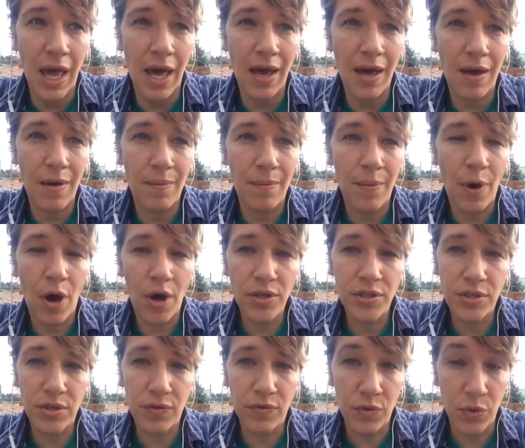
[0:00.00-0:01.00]

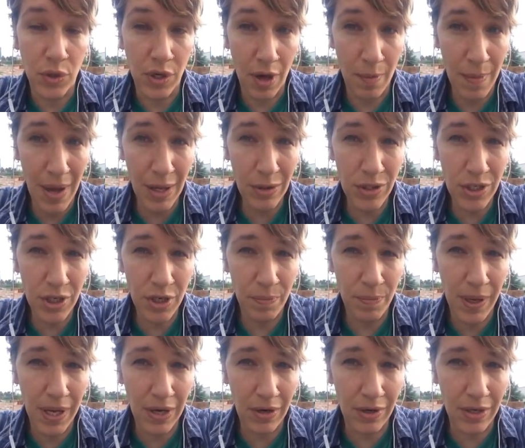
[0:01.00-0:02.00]
Also, if you come out to your
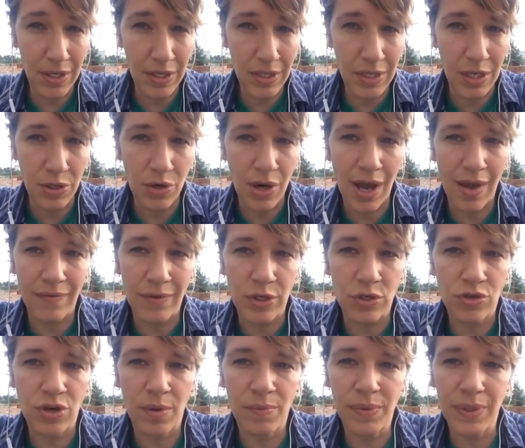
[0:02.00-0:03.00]
parents and you're having
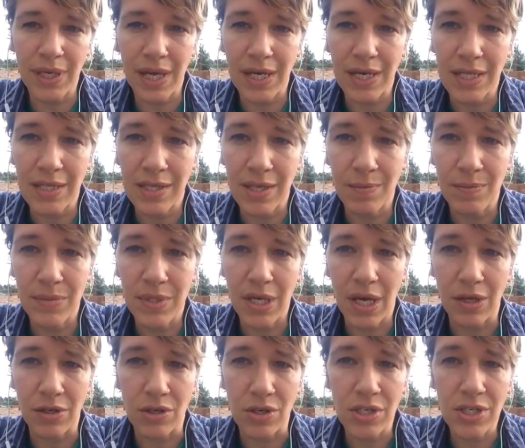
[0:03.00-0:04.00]
trouble getting them
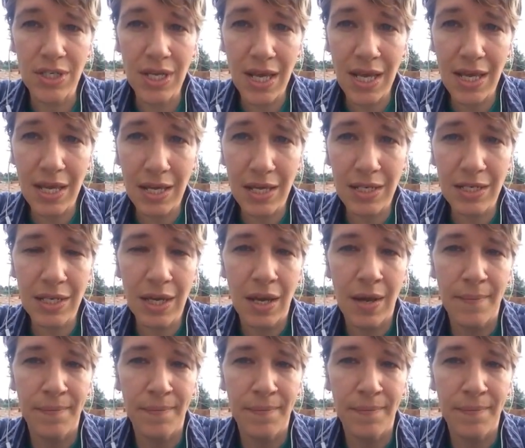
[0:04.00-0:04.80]
to understand,